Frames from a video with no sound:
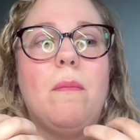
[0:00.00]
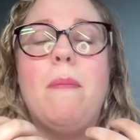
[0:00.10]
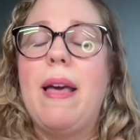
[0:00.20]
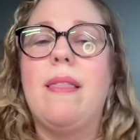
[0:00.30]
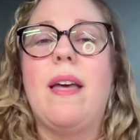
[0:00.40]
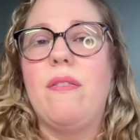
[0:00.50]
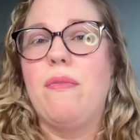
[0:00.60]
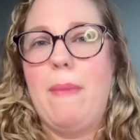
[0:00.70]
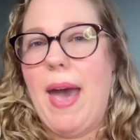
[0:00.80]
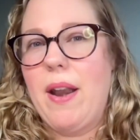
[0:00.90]
my
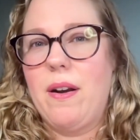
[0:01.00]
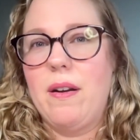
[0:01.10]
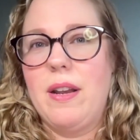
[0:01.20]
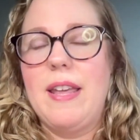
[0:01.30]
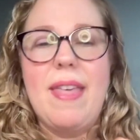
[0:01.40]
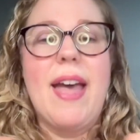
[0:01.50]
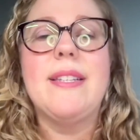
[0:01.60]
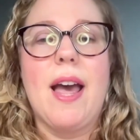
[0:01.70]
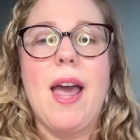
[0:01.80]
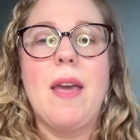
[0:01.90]
life mattered in
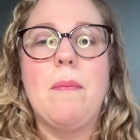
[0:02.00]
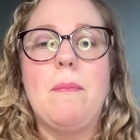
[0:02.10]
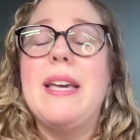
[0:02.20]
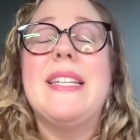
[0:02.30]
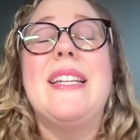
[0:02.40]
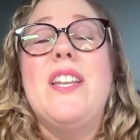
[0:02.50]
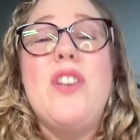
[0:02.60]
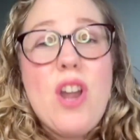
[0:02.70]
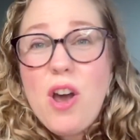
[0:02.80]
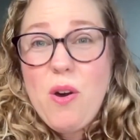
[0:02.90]
that time because I
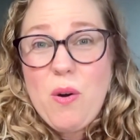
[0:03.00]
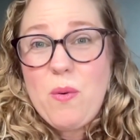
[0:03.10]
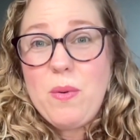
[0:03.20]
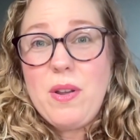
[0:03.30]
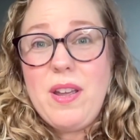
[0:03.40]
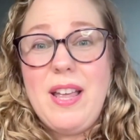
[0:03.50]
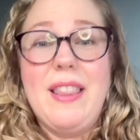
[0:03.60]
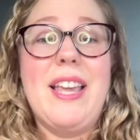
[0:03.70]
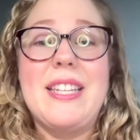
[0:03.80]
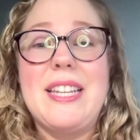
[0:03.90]
didn't know.
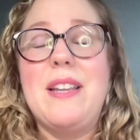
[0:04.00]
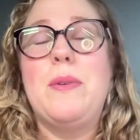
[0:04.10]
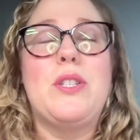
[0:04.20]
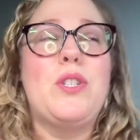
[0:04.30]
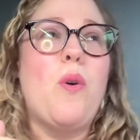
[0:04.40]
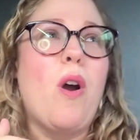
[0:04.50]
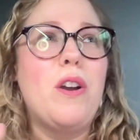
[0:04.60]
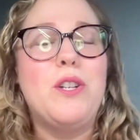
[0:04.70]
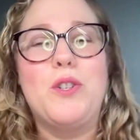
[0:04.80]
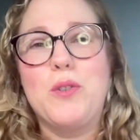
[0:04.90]
Like it was so
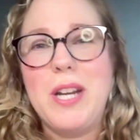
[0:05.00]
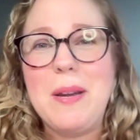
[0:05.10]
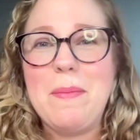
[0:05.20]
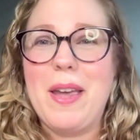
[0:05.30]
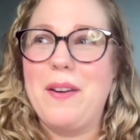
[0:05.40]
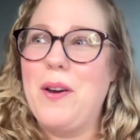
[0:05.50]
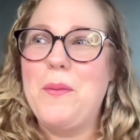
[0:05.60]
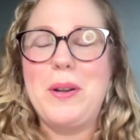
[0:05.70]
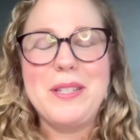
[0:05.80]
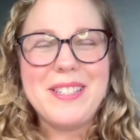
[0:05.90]
hard to dream like, oh,
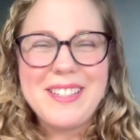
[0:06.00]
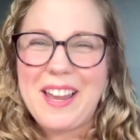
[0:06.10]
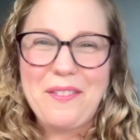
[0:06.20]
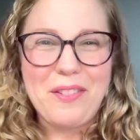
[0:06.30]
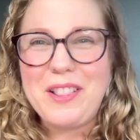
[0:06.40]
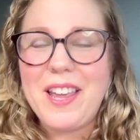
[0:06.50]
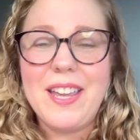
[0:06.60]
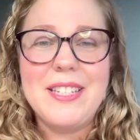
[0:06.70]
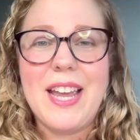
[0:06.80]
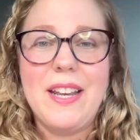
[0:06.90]
what does life look
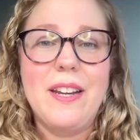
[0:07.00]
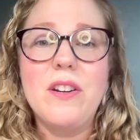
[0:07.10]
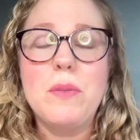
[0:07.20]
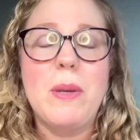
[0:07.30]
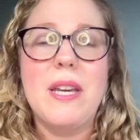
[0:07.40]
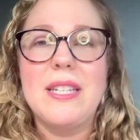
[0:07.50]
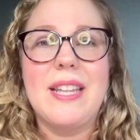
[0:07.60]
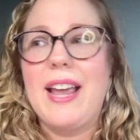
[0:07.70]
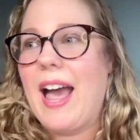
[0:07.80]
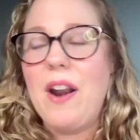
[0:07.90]
like in 10 years? Because
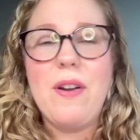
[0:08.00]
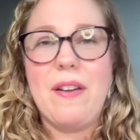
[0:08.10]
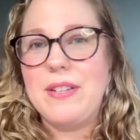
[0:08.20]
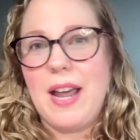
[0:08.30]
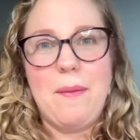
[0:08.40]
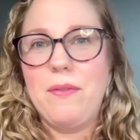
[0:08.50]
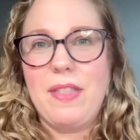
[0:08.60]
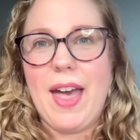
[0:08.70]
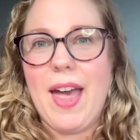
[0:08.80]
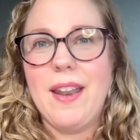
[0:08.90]
like, I don't have time for
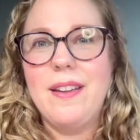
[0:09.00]
that.